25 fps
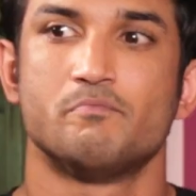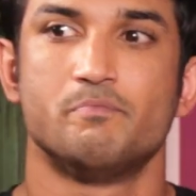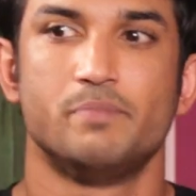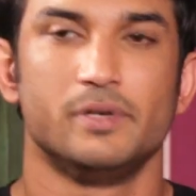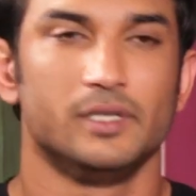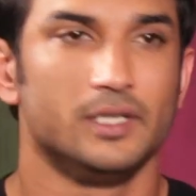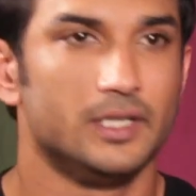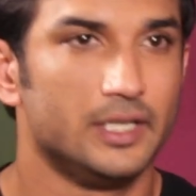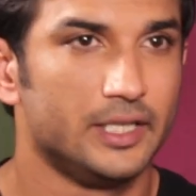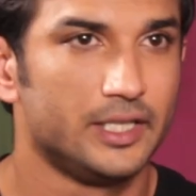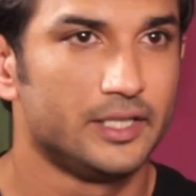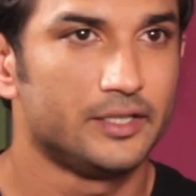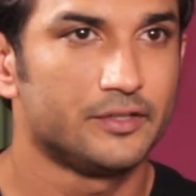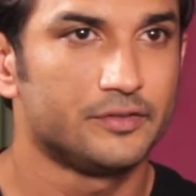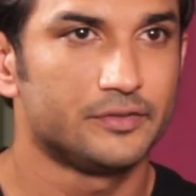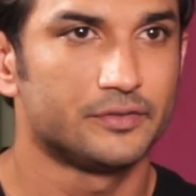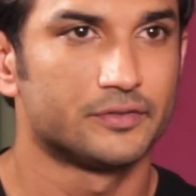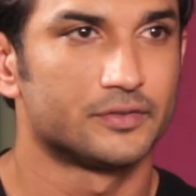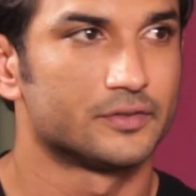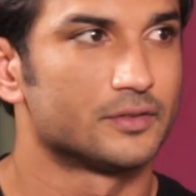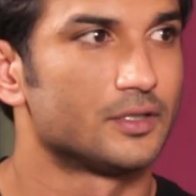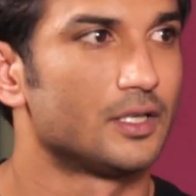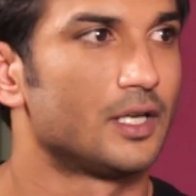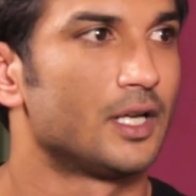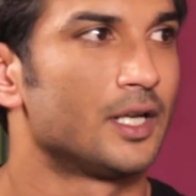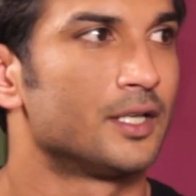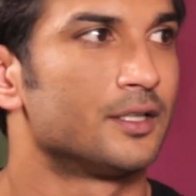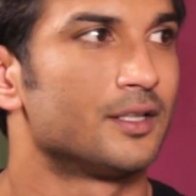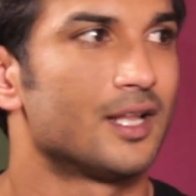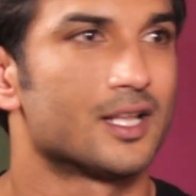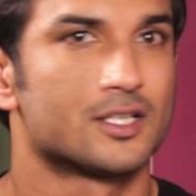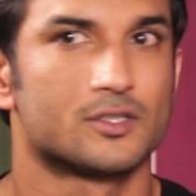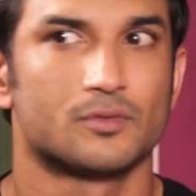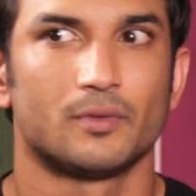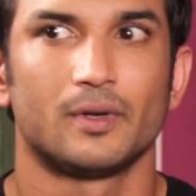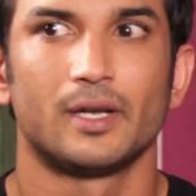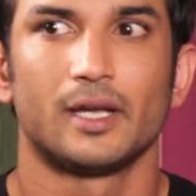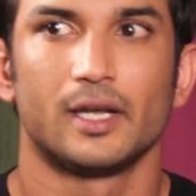belief, mm. and
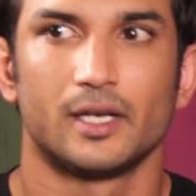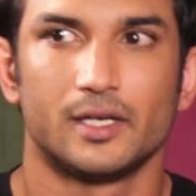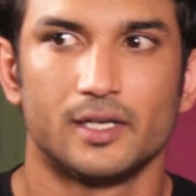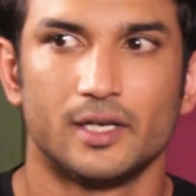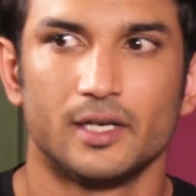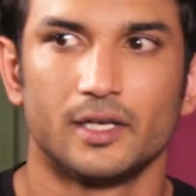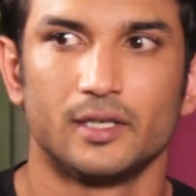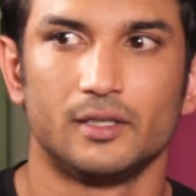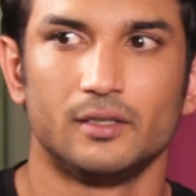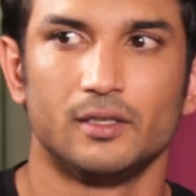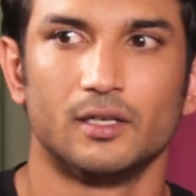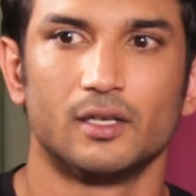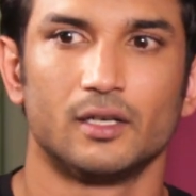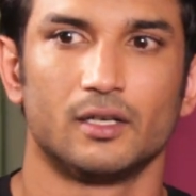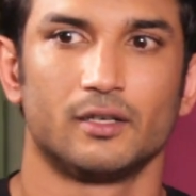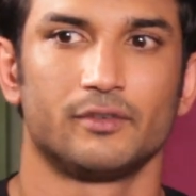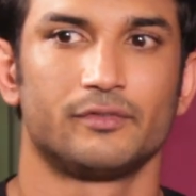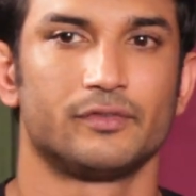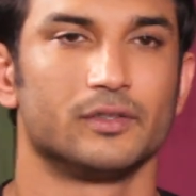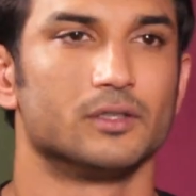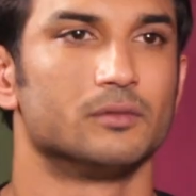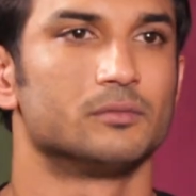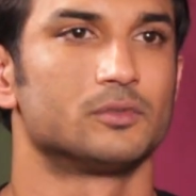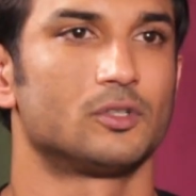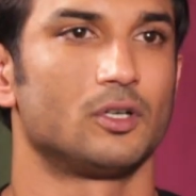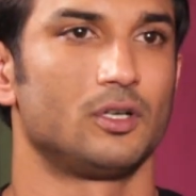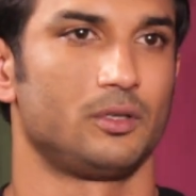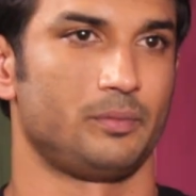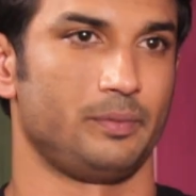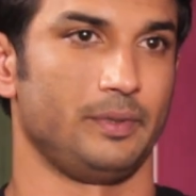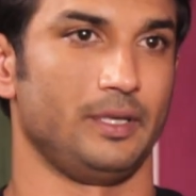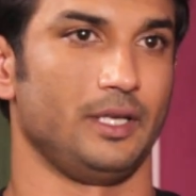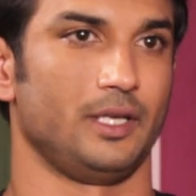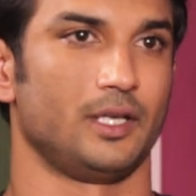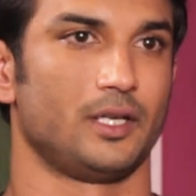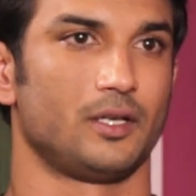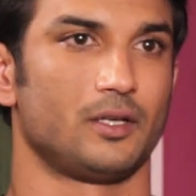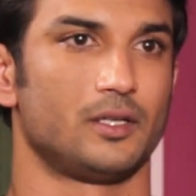that's why I did a film called
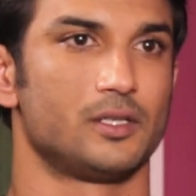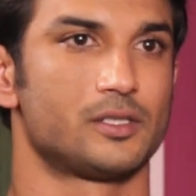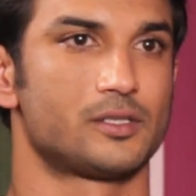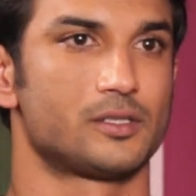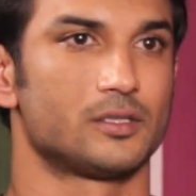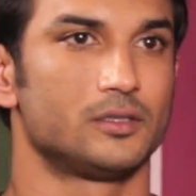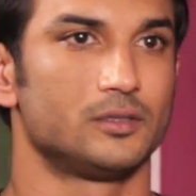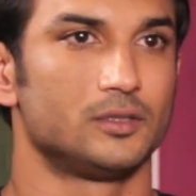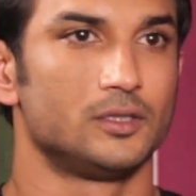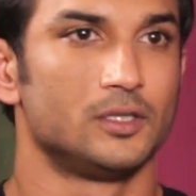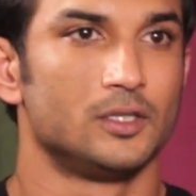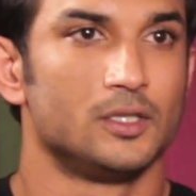P K also.